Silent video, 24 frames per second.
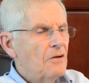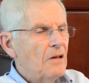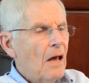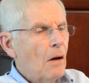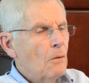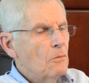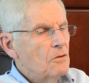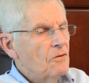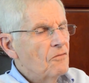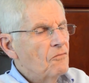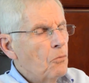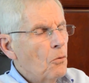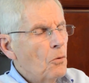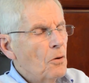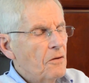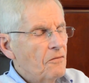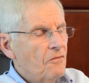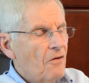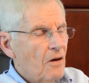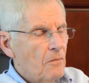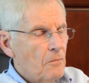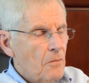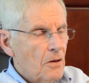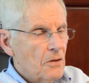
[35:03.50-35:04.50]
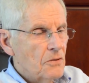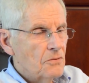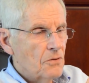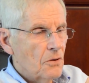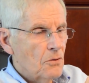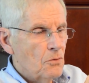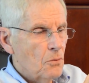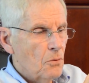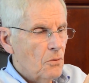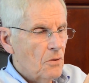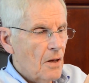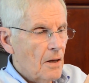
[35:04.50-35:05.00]
an hour to 45 minutes to
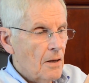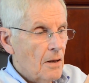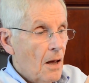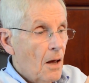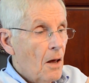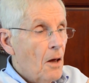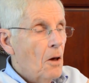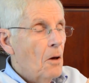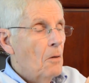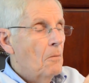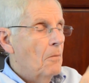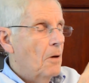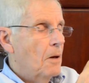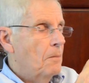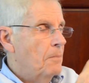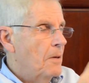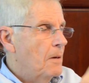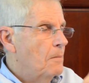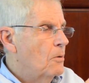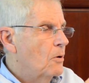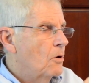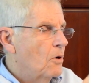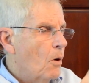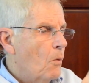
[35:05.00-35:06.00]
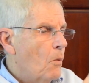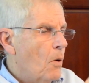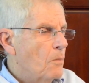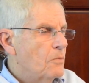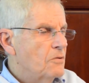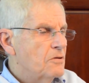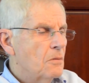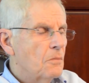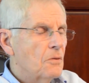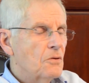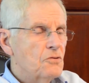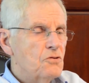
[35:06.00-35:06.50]
do that. If people come in
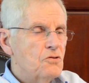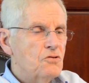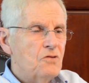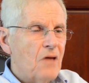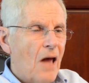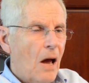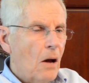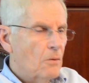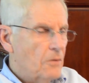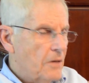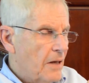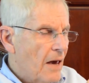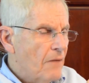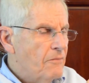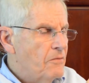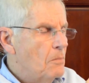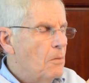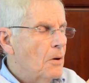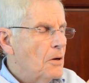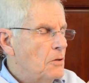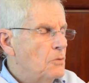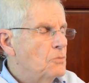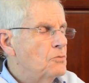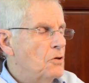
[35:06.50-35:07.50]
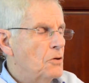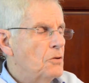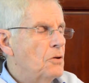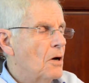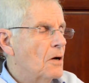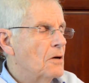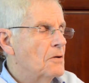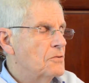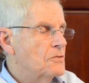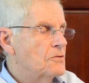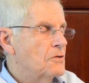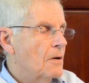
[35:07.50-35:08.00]
with some astounding, everybody usually
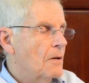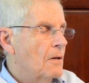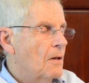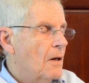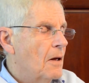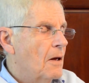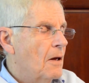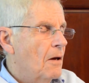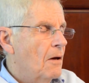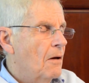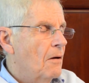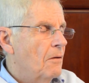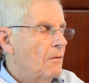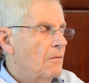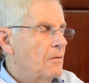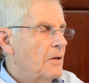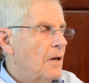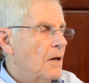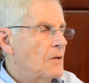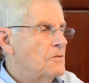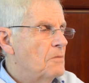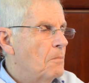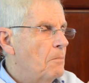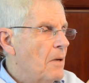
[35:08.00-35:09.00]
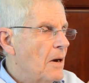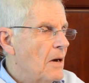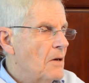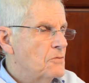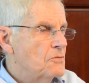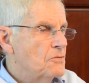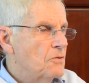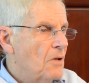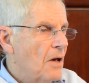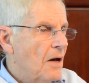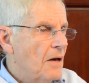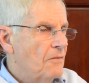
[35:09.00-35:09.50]
does. It's a
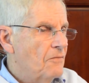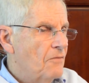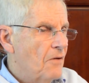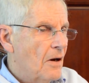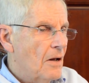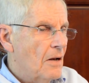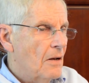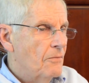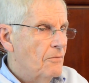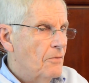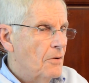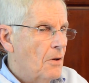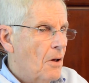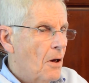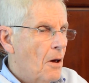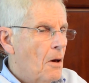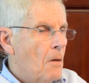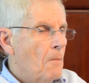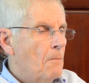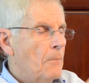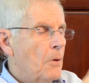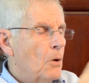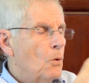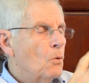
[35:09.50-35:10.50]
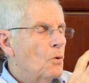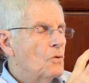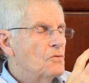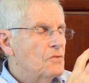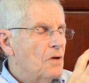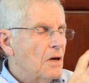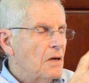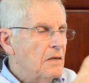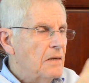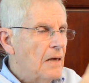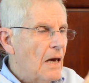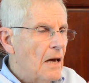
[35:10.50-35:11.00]
past life out of it.
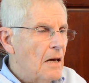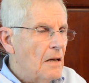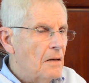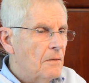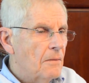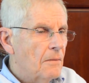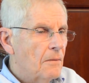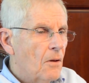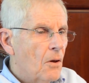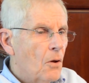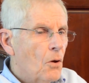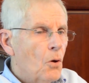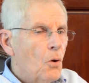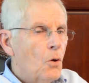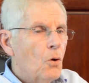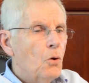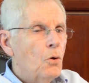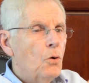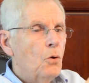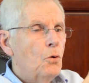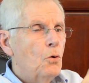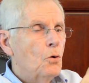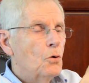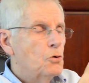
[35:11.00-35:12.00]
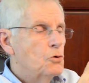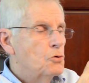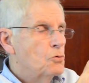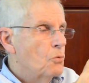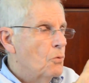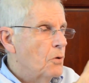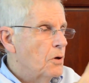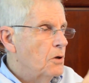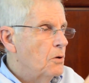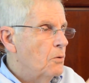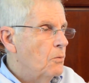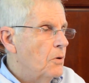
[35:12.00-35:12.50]
Because again, you're
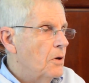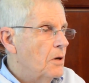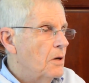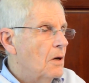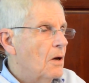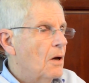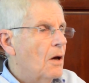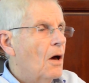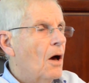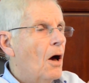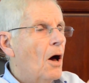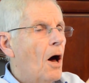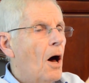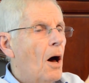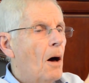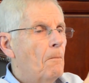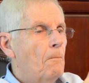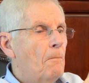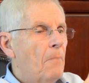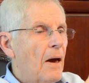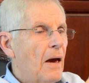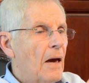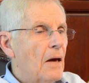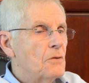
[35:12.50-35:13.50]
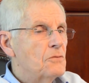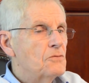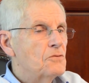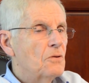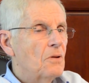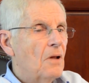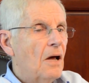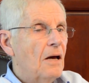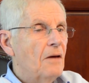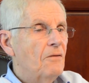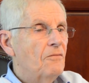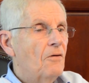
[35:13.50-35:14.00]
triggering a past
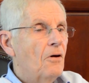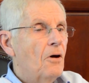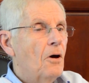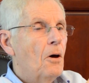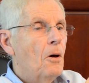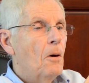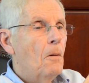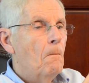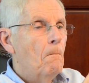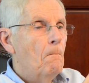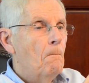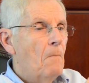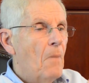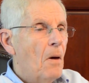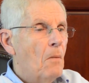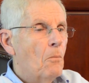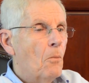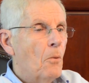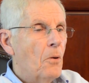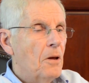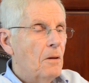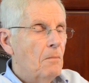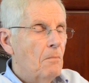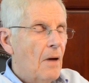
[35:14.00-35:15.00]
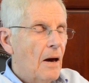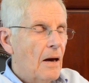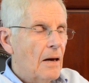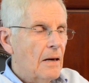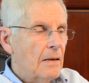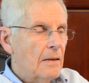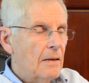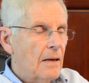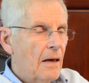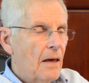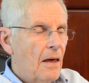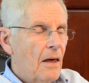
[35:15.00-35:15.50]
life memory
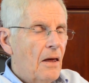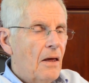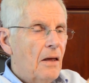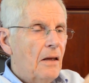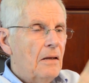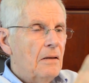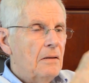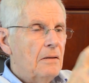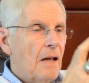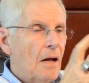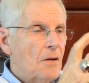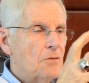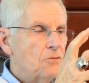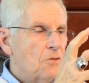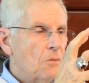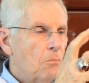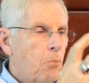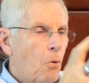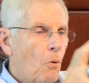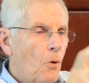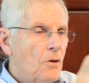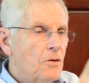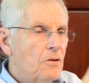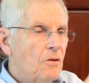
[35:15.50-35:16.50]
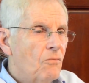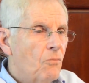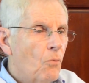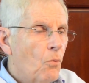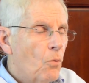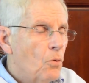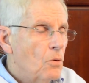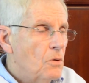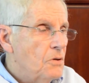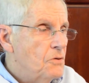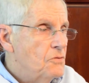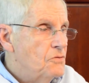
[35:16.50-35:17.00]
bank. That's the point of
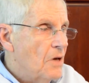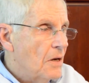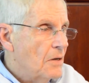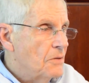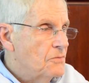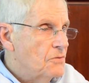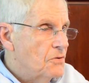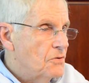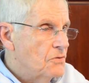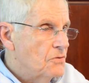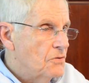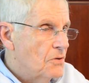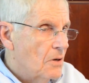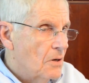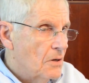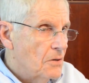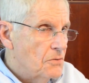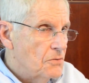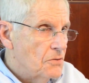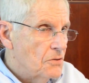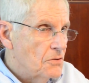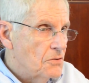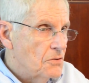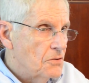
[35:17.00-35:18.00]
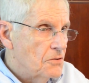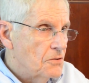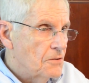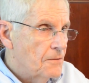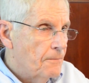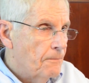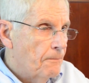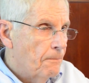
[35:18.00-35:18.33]
all these exercises,